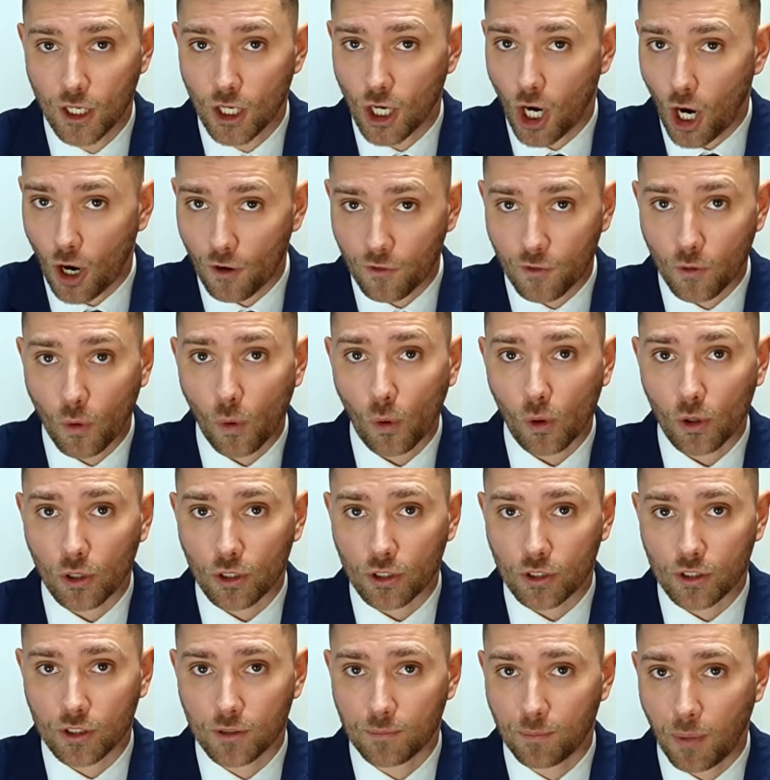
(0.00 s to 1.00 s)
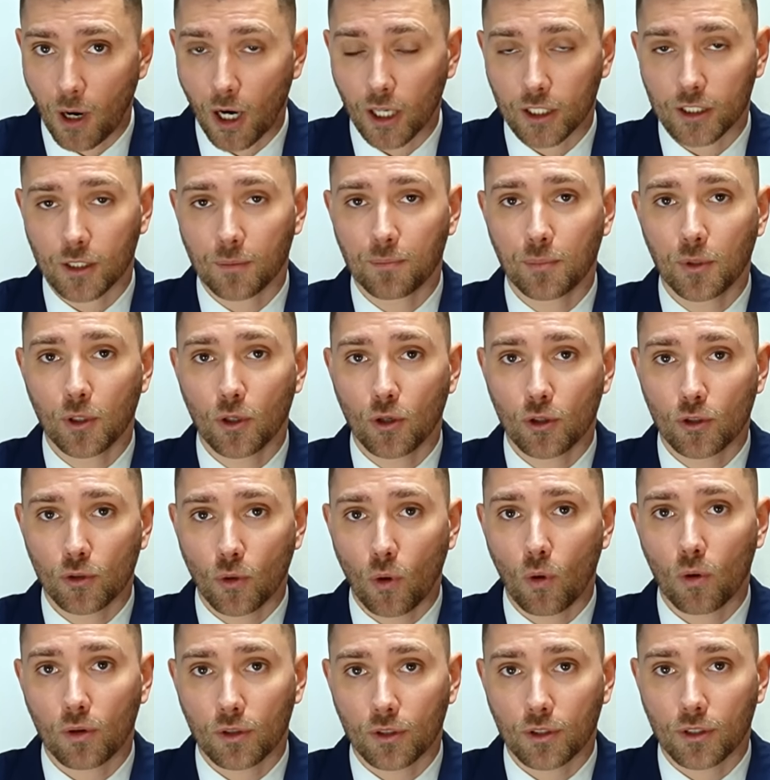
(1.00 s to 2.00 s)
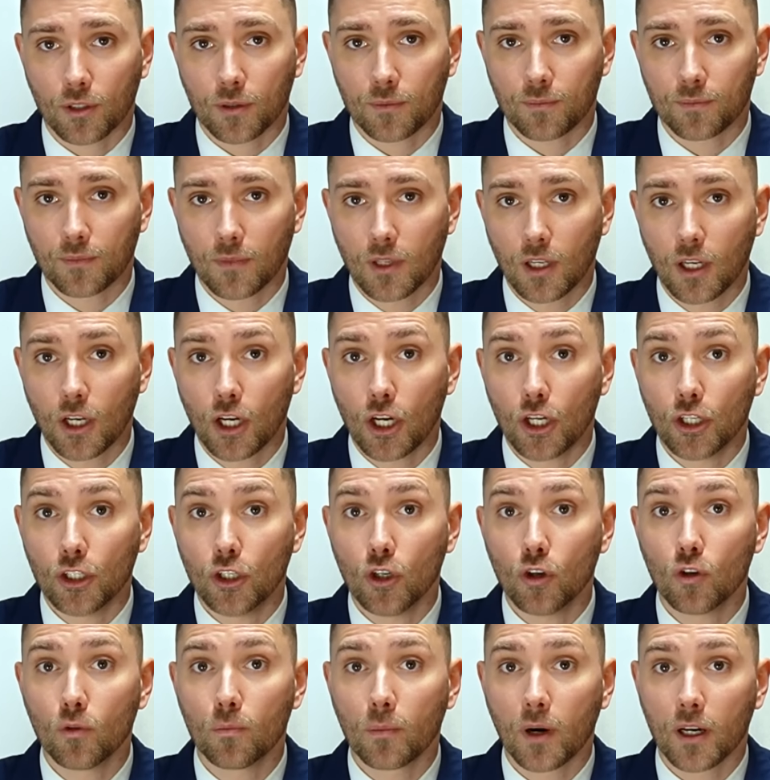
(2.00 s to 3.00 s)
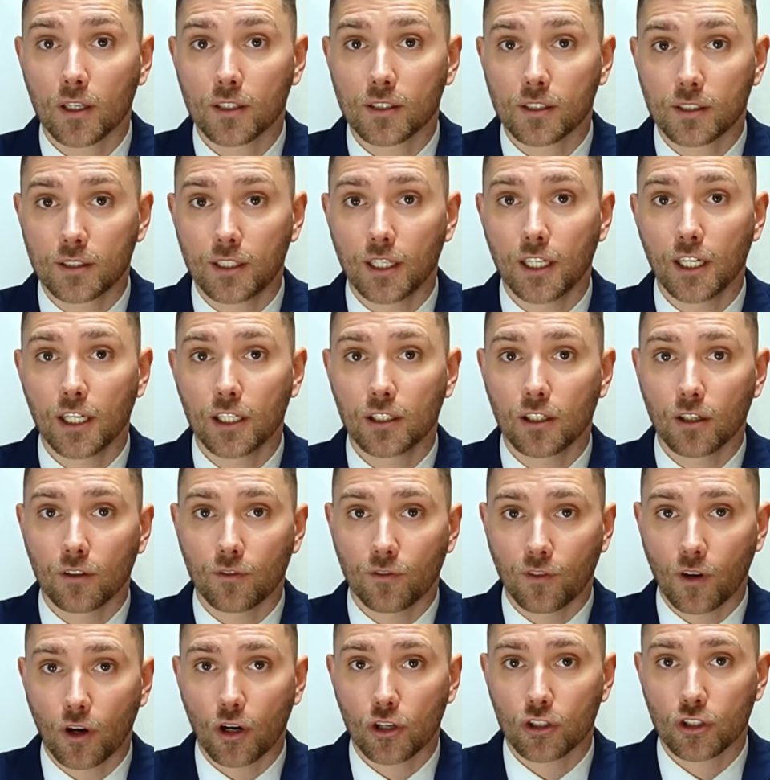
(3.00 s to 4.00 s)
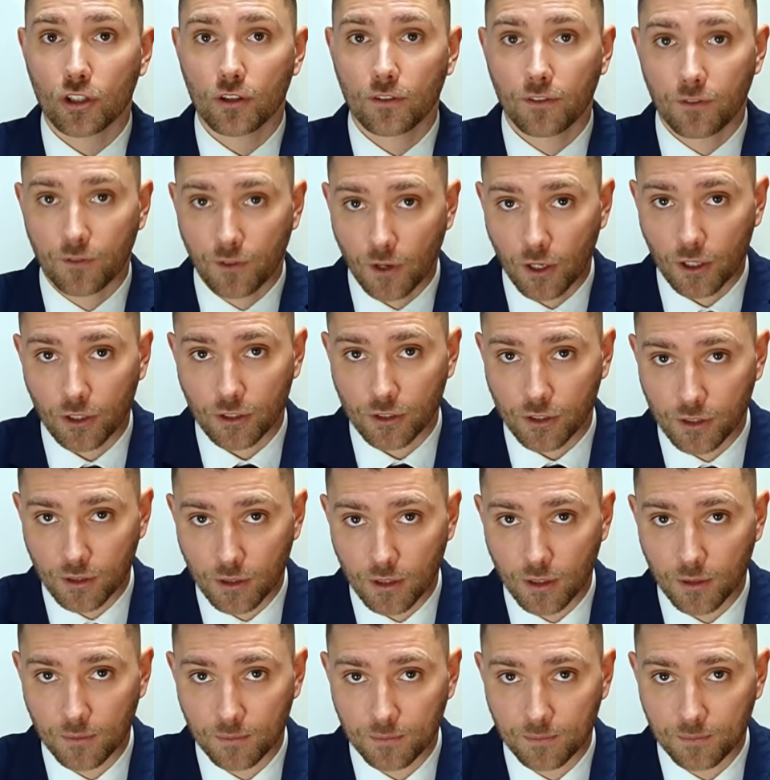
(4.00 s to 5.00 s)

Of course, Padre Pio told her, you must see the Virgin first.